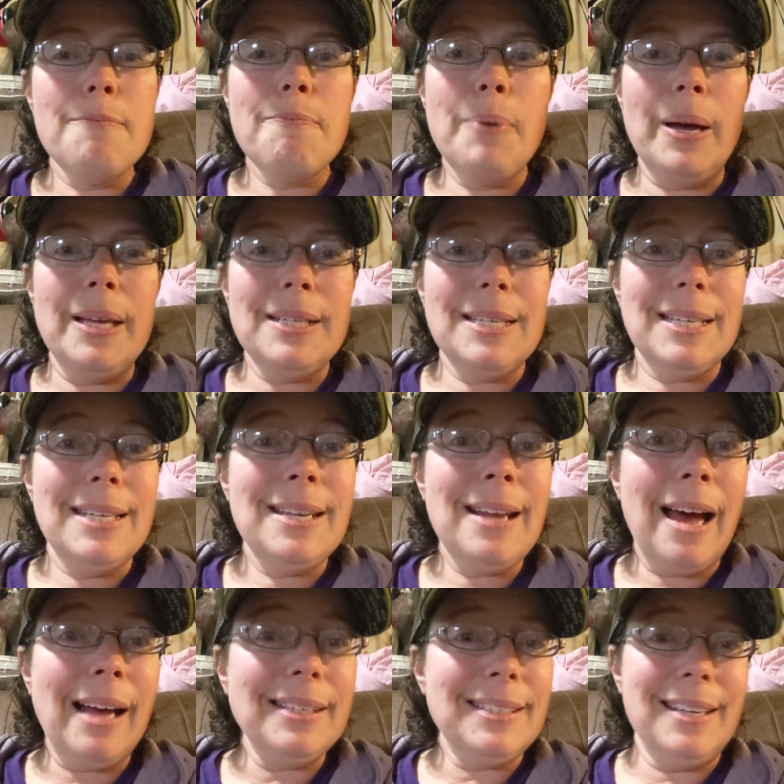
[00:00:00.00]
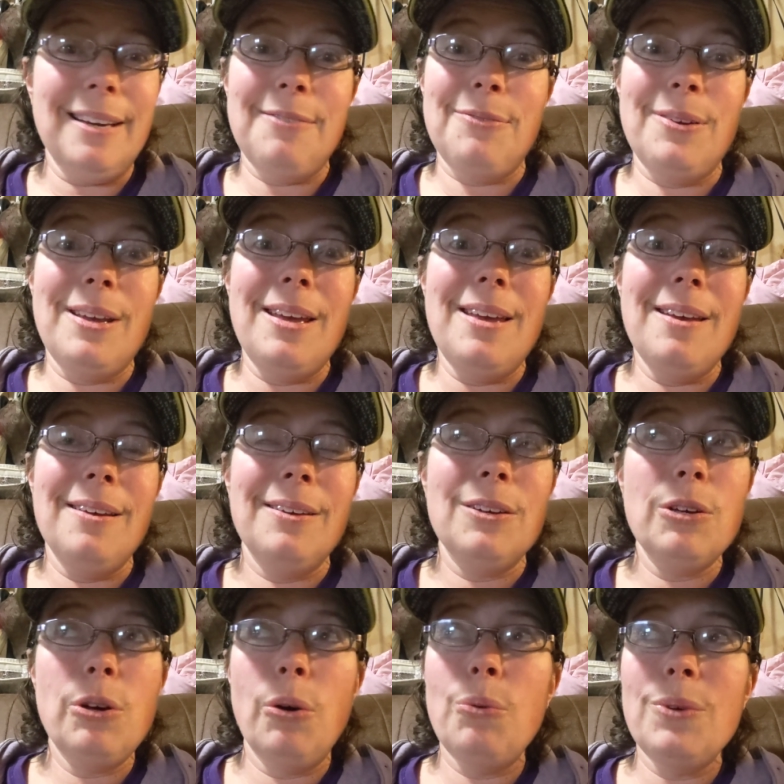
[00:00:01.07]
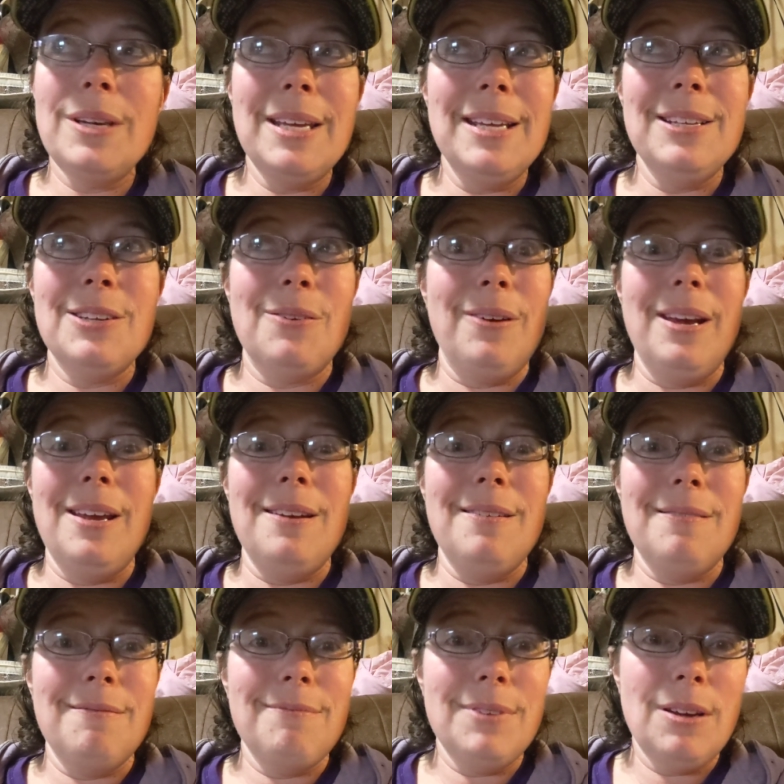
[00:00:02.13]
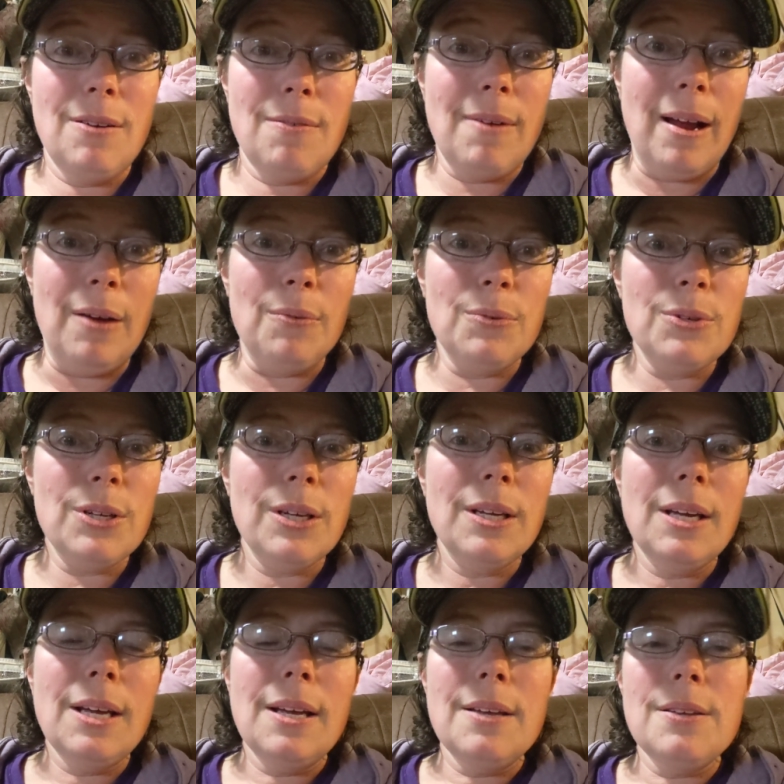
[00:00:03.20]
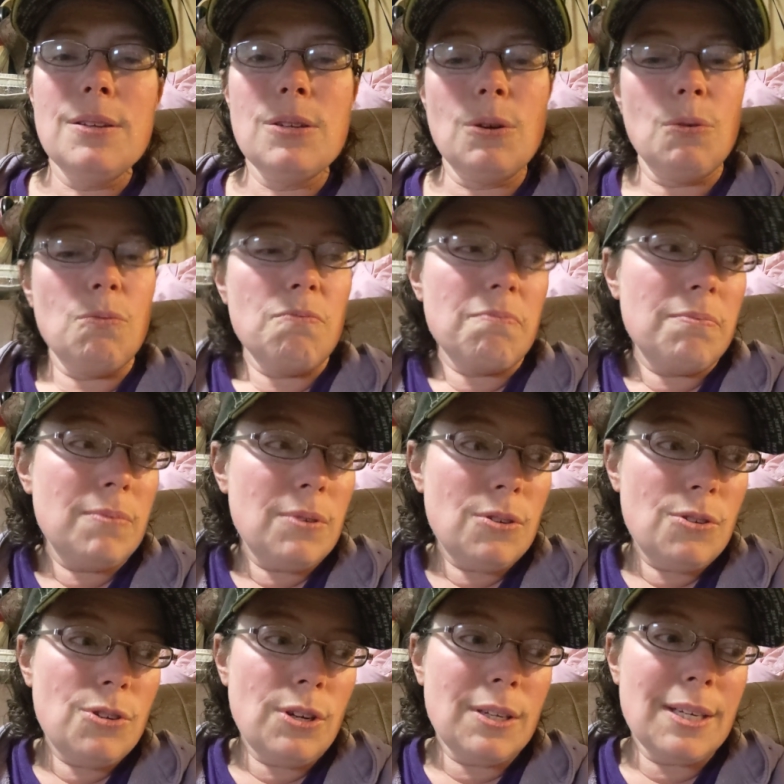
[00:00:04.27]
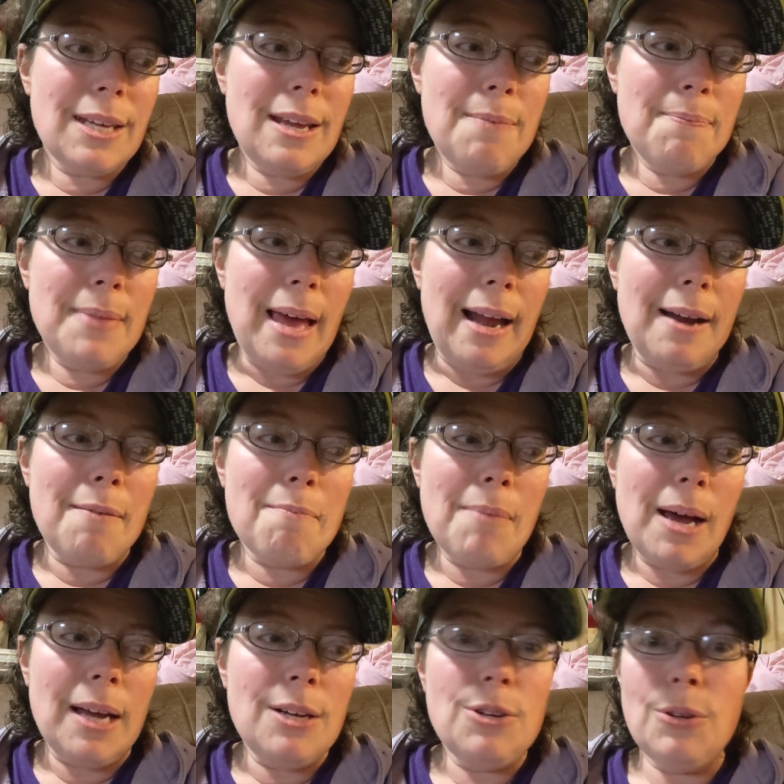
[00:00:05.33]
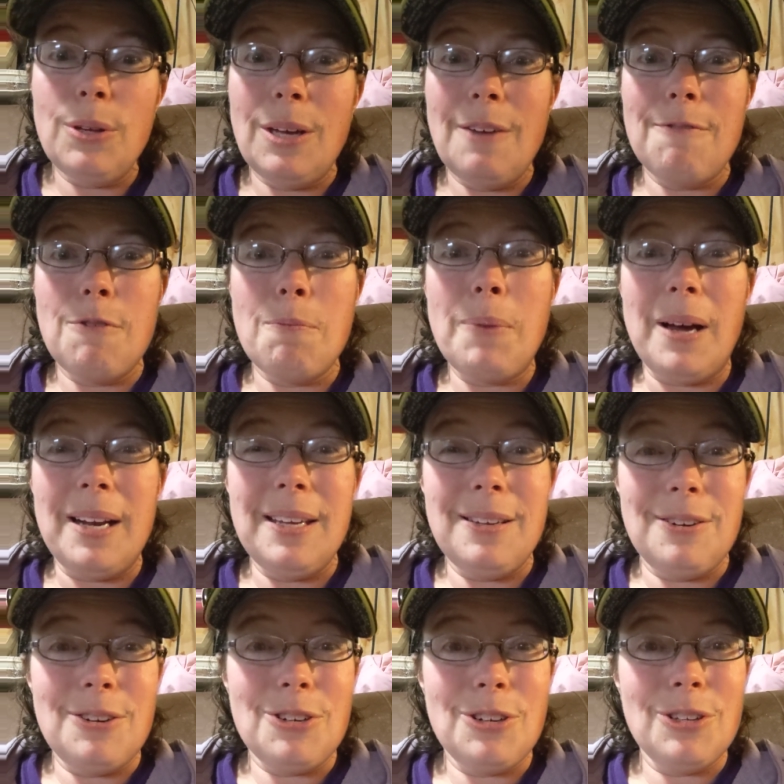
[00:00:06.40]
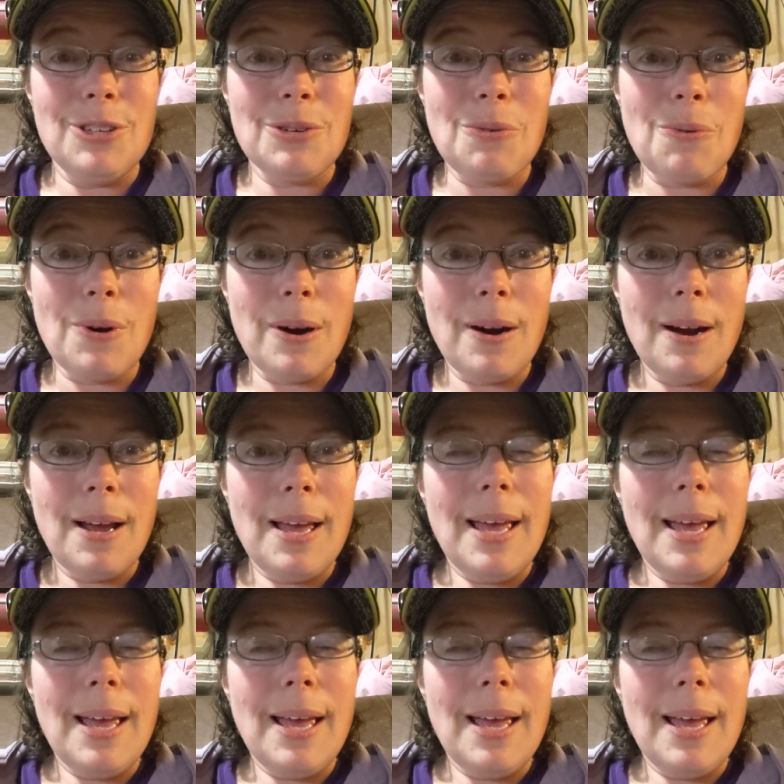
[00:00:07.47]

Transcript: but not every goat needs grain year round. So just keep that in mind. You're looking for body condition score.